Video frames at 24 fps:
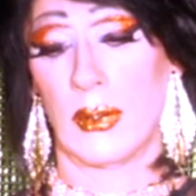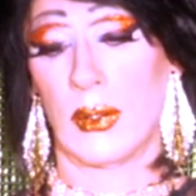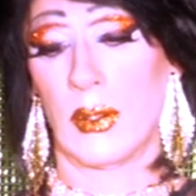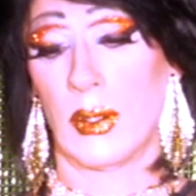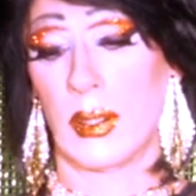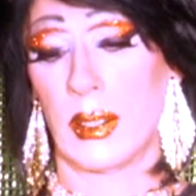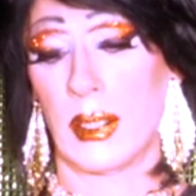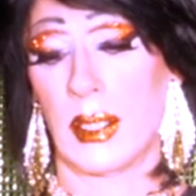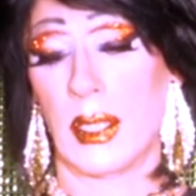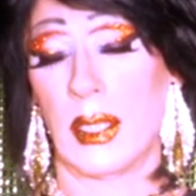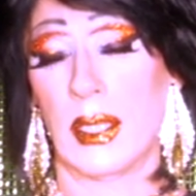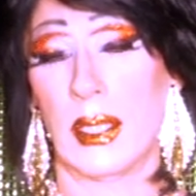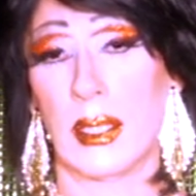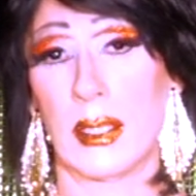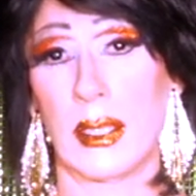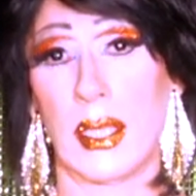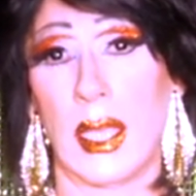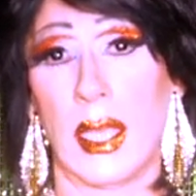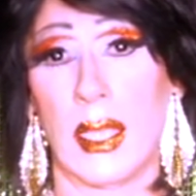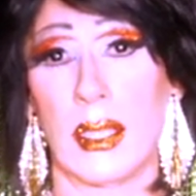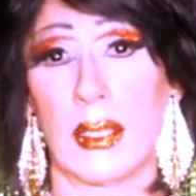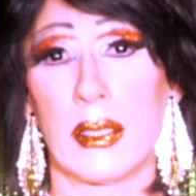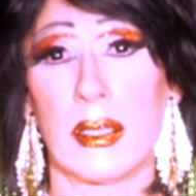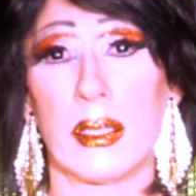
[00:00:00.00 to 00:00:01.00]
Of course, in this
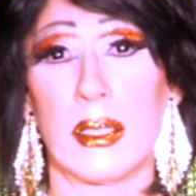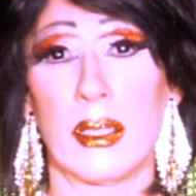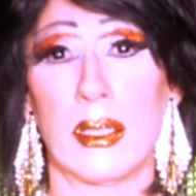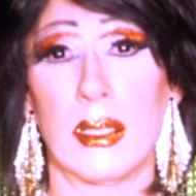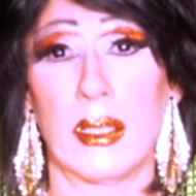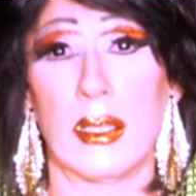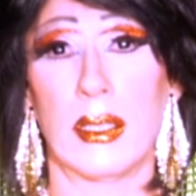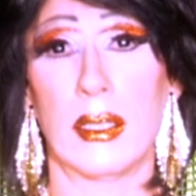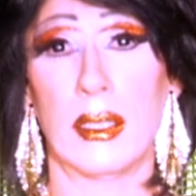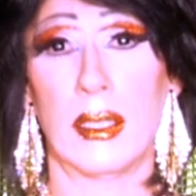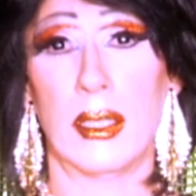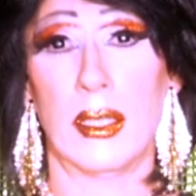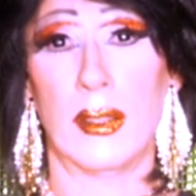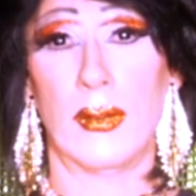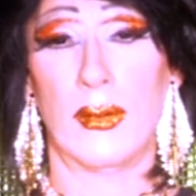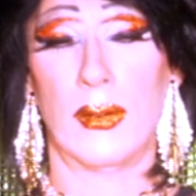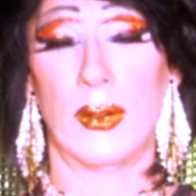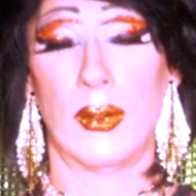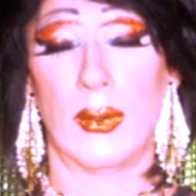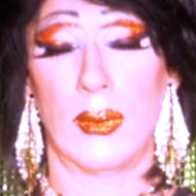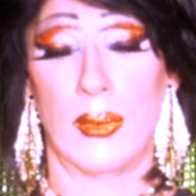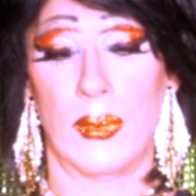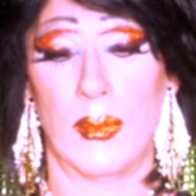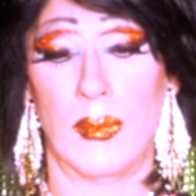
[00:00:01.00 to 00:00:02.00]
case,
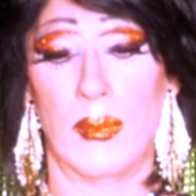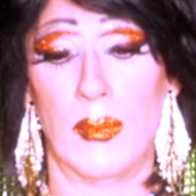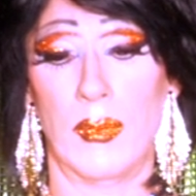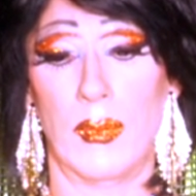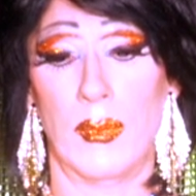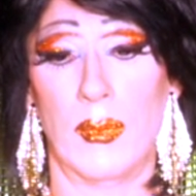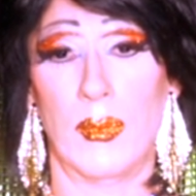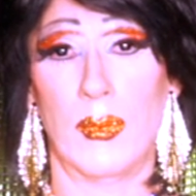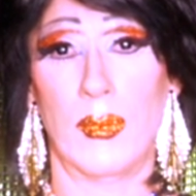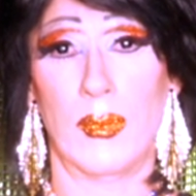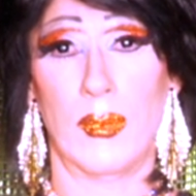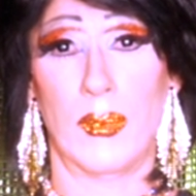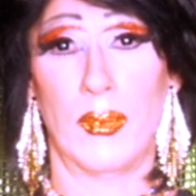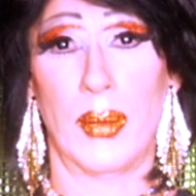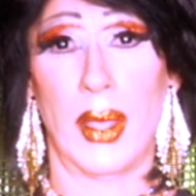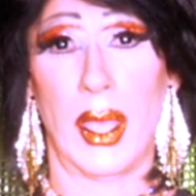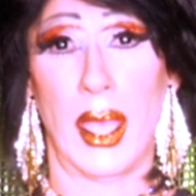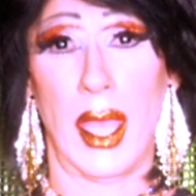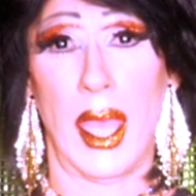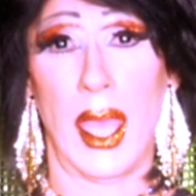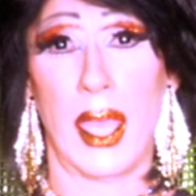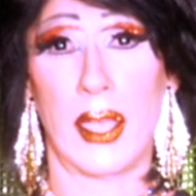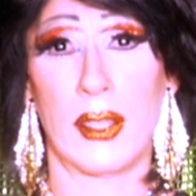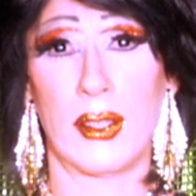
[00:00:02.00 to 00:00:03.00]
if you
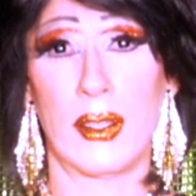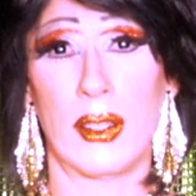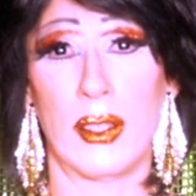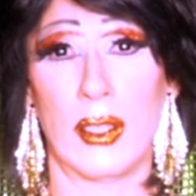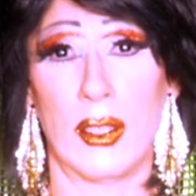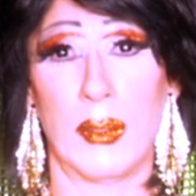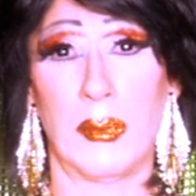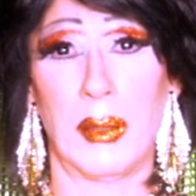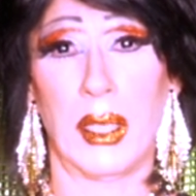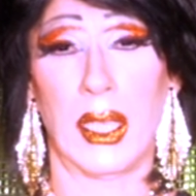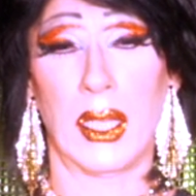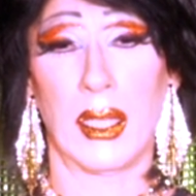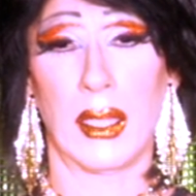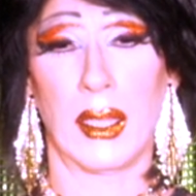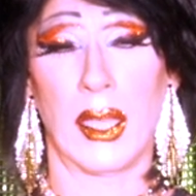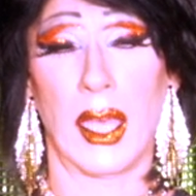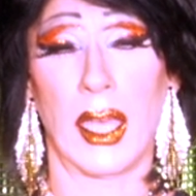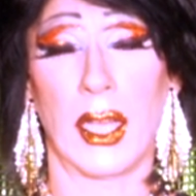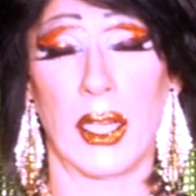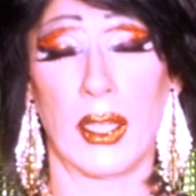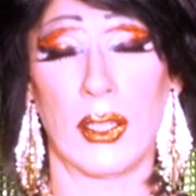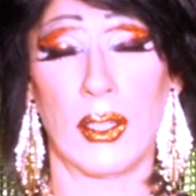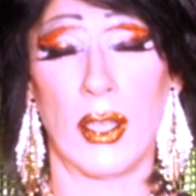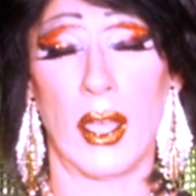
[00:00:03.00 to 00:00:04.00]
by action you mean a
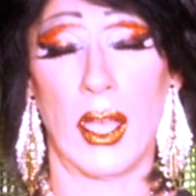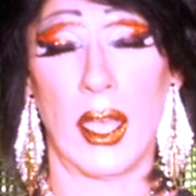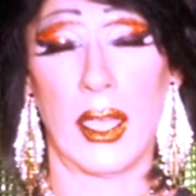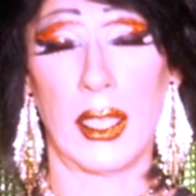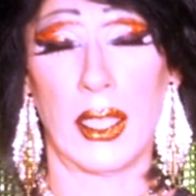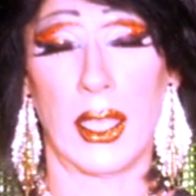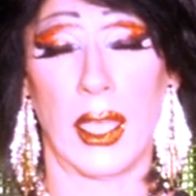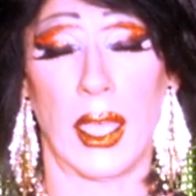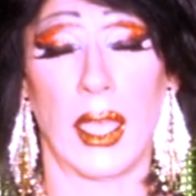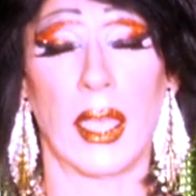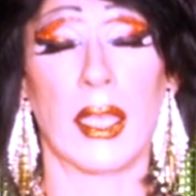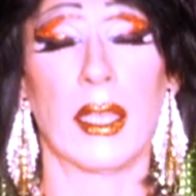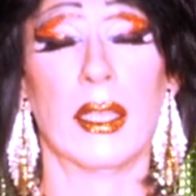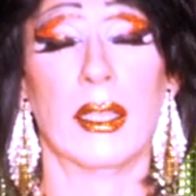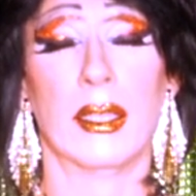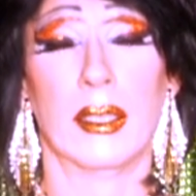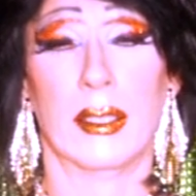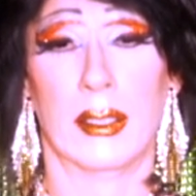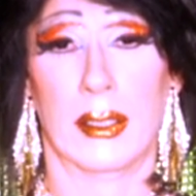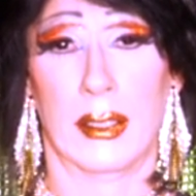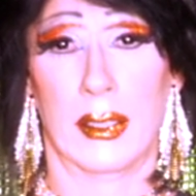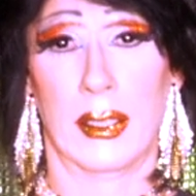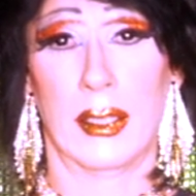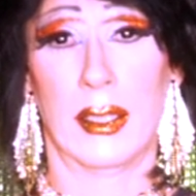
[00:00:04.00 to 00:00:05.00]
lot of talking,
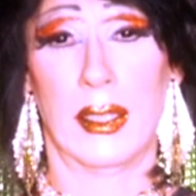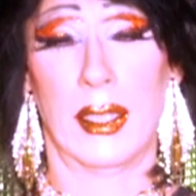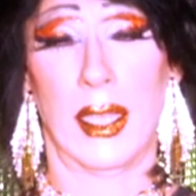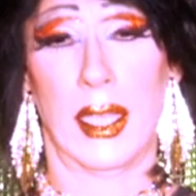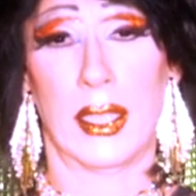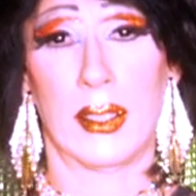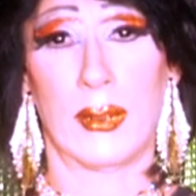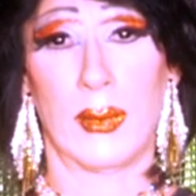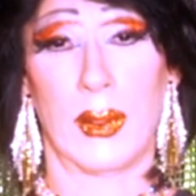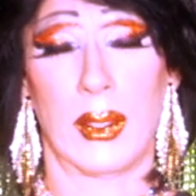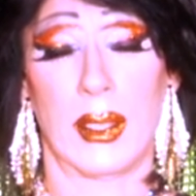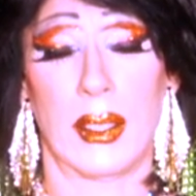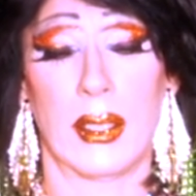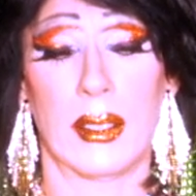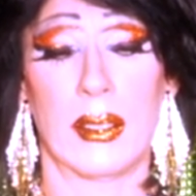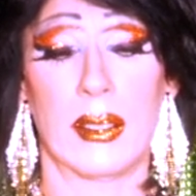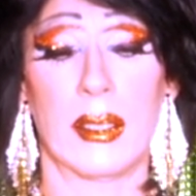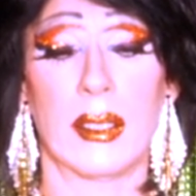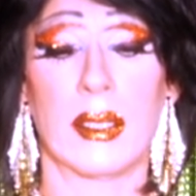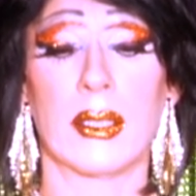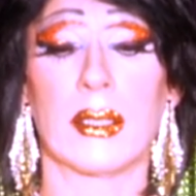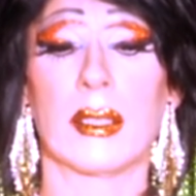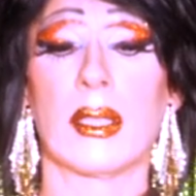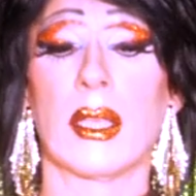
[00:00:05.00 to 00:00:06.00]
that's what
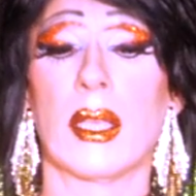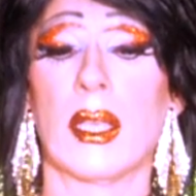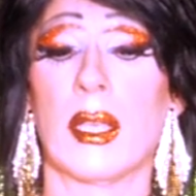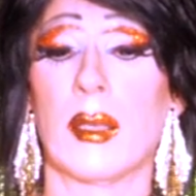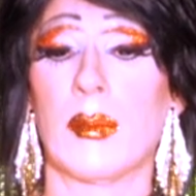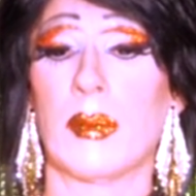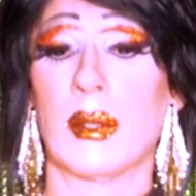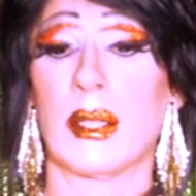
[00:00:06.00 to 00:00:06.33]
this is.